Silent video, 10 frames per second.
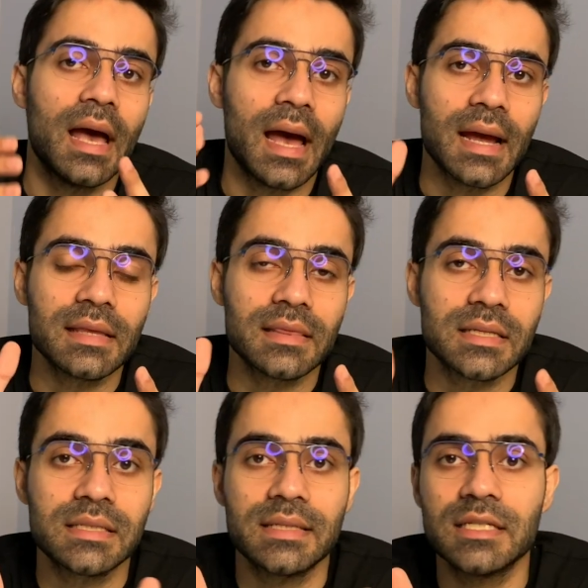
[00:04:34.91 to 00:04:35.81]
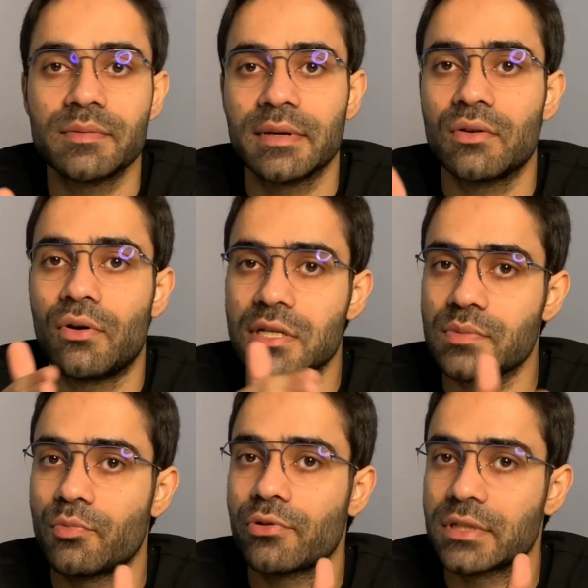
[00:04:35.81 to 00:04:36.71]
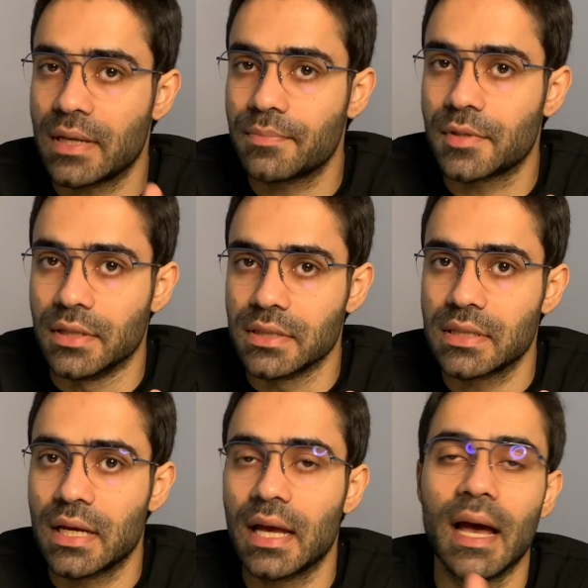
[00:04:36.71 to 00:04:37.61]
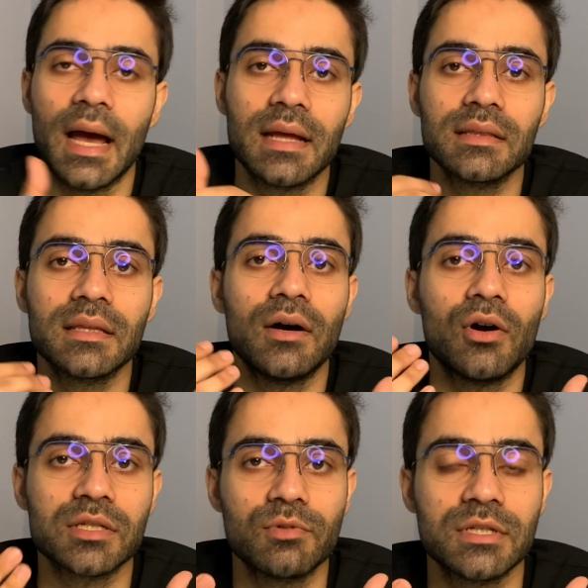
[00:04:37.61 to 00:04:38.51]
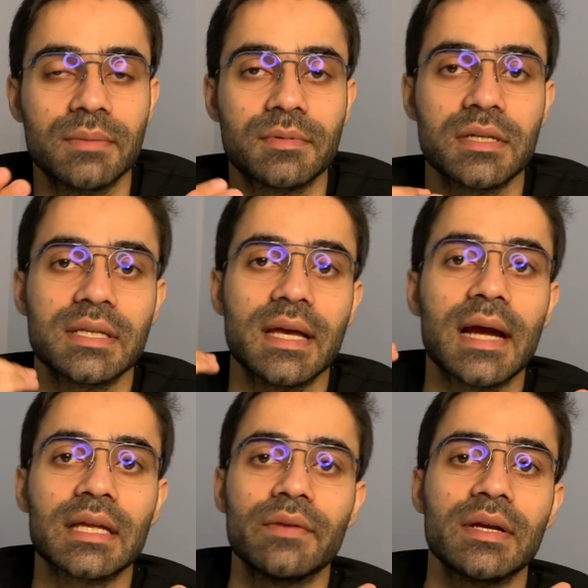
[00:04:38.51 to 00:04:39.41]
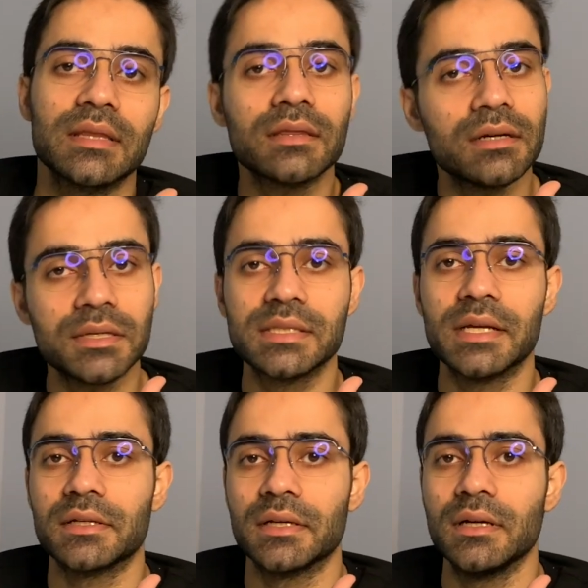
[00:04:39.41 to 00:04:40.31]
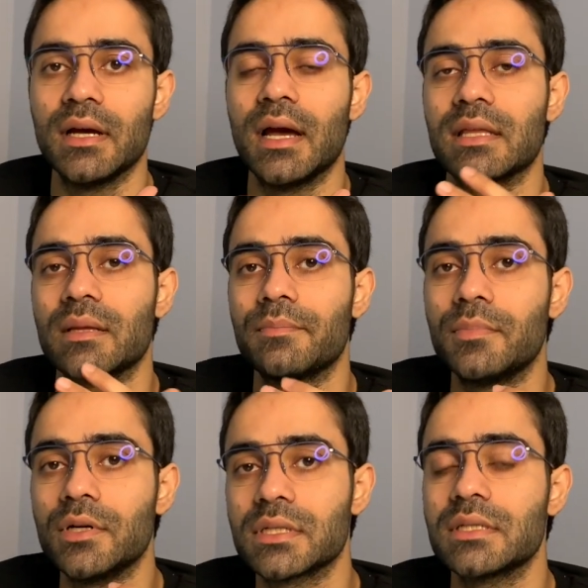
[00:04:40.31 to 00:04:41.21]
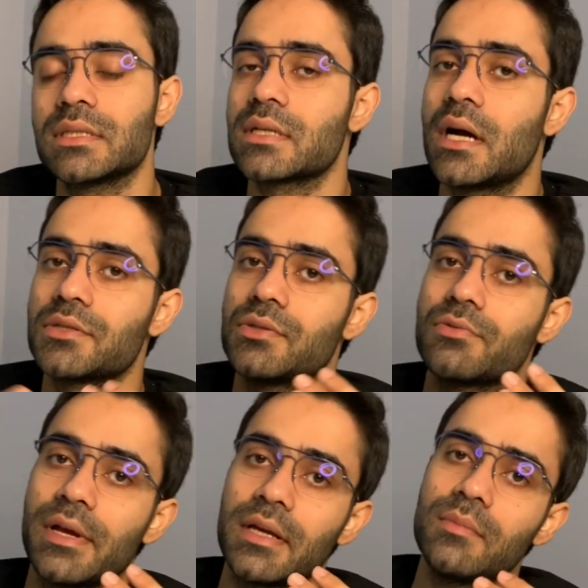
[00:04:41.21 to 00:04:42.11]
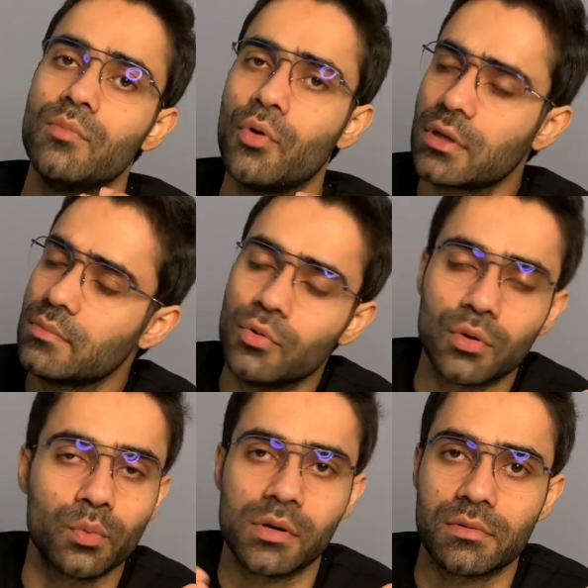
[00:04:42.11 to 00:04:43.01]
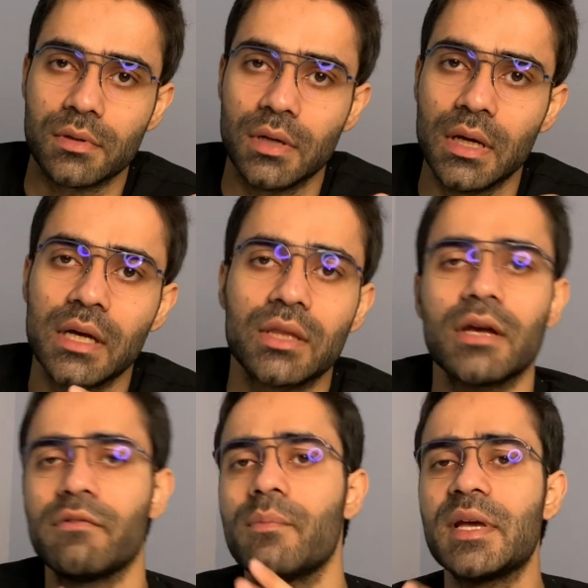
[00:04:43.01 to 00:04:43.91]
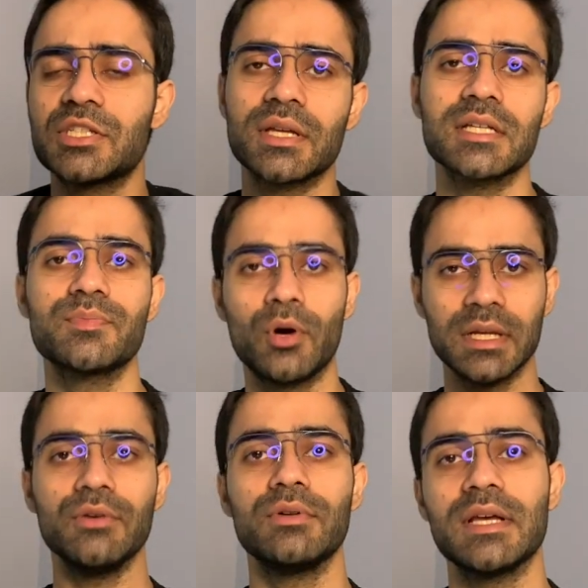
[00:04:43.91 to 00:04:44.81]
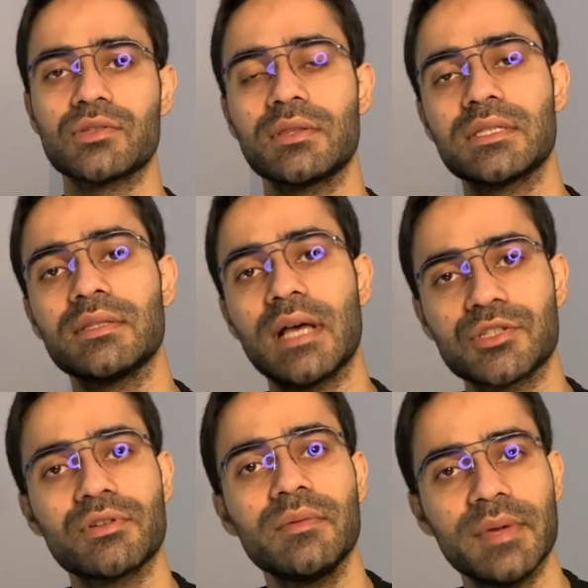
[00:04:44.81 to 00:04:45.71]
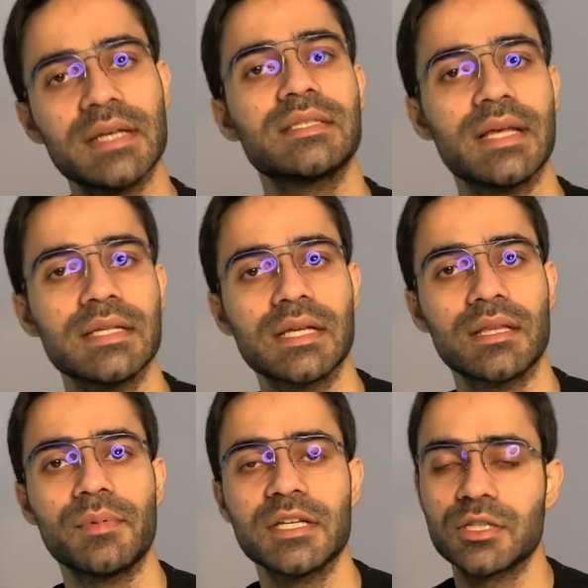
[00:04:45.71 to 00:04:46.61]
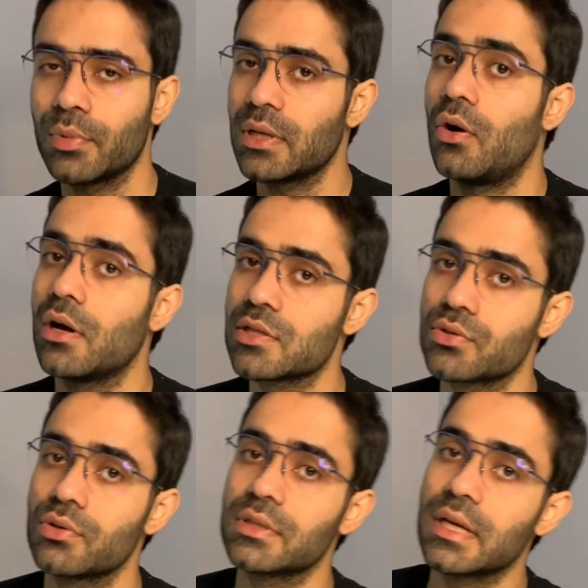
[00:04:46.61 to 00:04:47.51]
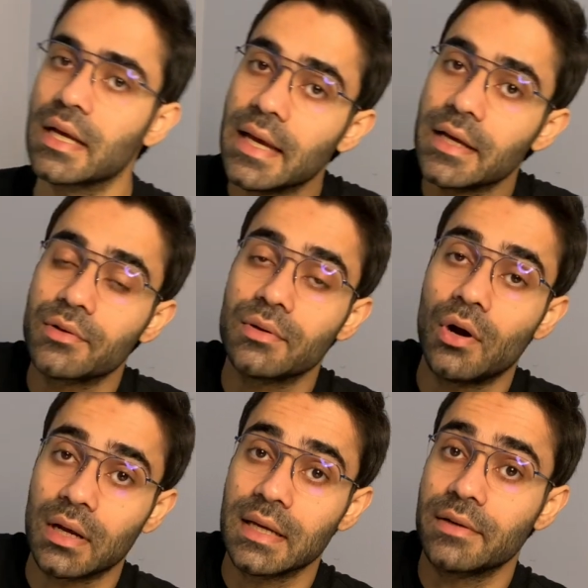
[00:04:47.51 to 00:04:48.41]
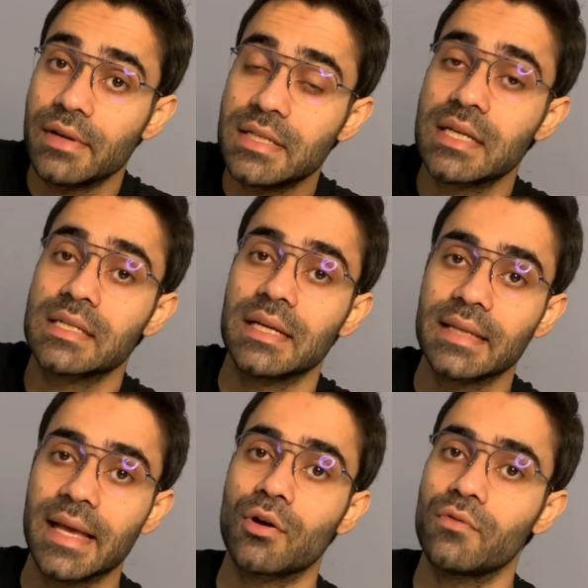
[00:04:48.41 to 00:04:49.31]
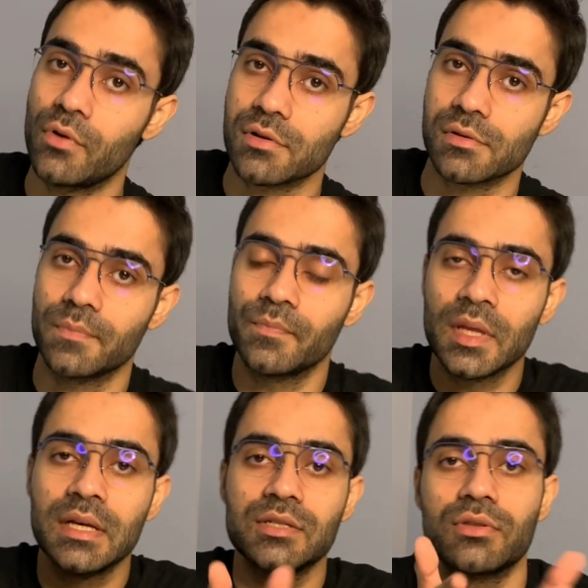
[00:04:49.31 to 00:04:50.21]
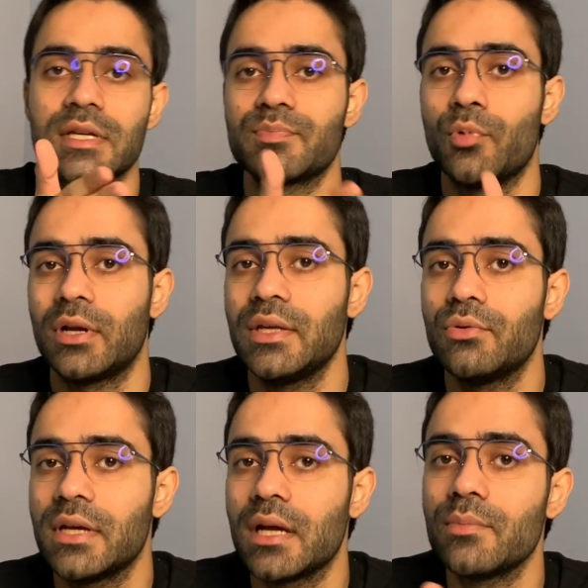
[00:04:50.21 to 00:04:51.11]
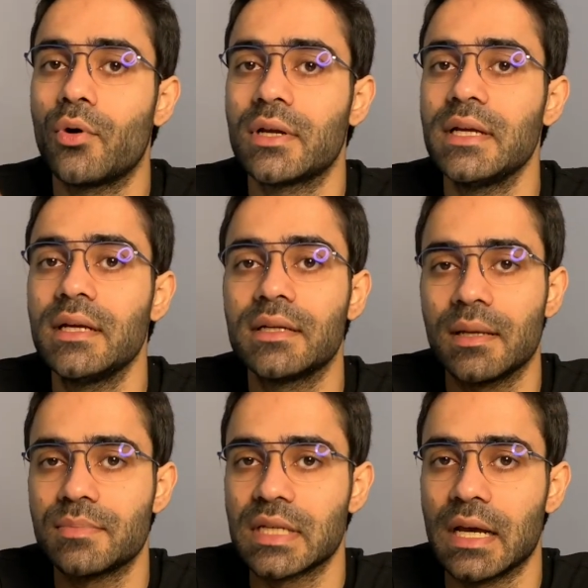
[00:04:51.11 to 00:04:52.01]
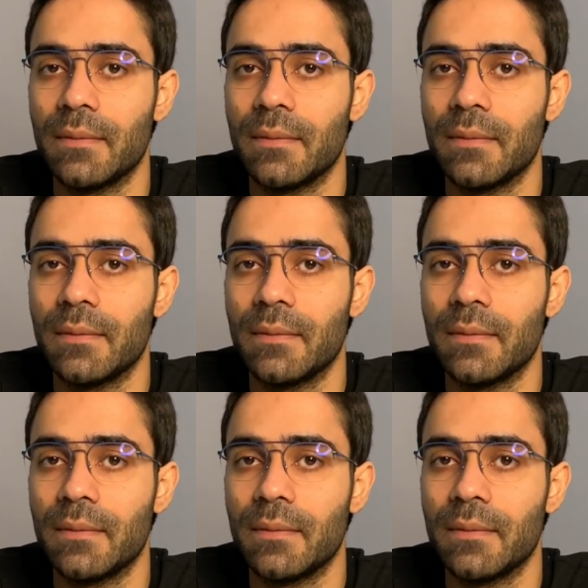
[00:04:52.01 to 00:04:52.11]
And this is sensed by the osmoreceptors, and the osmoreceptors, they activate the thirst center, and the person starts to drink more and more water. Now, if a patient has polyuria, so this naturally makes sense that the patient will also increase his intake of water. So there's polyuria and polydipsia.